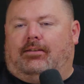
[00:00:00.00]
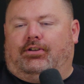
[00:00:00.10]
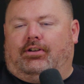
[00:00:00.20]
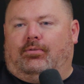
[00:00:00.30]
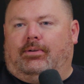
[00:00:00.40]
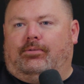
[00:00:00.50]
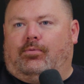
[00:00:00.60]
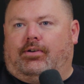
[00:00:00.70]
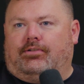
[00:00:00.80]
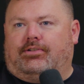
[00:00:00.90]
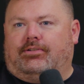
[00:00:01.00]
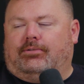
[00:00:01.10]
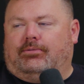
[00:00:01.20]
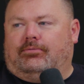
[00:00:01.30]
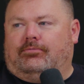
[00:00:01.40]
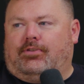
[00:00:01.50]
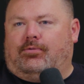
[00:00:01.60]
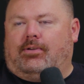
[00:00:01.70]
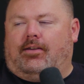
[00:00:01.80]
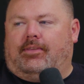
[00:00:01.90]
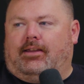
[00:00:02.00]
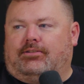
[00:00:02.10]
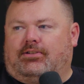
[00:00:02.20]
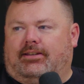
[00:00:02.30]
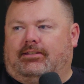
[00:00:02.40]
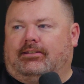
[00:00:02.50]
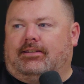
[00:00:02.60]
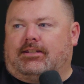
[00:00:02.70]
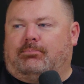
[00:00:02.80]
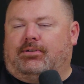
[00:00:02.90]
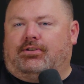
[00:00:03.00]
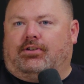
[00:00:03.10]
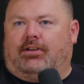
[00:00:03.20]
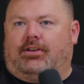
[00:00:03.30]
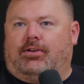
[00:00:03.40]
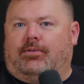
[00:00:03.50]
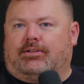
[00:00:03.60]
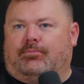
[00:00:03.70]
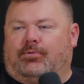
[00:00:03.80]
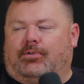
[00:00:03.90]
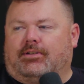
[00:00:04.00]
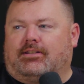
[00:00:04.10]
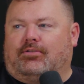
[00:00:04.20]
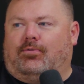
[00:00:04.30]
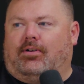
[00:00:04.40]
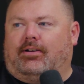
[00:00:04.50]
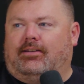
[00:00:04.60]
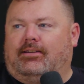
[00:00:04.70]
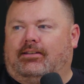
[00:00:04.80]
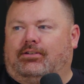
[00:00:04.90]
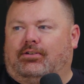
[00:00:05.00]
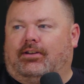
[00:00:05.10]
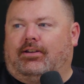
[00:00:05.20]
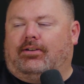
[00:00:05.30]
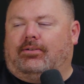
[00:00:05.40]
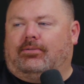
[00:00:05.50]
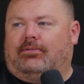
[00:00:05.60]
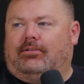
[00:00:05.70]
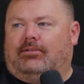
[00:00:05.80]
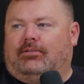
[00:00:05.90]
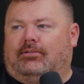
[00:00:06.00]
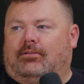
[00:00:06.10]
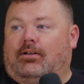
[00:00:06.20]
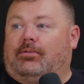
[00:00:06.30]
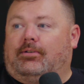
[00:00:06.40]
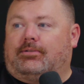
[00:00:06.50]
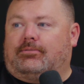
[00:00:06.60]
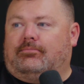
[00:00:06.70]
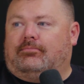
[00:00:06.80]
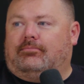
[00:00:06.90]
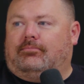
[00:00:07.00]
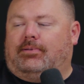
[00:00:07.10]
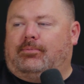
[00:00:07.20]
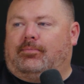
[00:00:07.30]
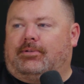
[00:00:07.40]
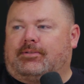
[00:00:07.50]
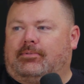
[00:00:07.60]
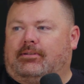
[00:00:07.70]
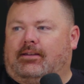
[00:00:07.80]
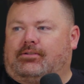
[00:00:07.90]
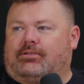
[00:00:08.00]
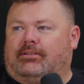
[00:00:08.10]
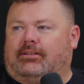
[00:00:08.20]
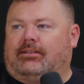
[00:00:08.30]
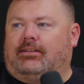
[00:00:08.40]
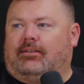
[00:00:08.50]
you're going to read one or two throughout that giant list, but you're going to notice more. It's the quantity, and you're going to go, oh, there's people must be actually into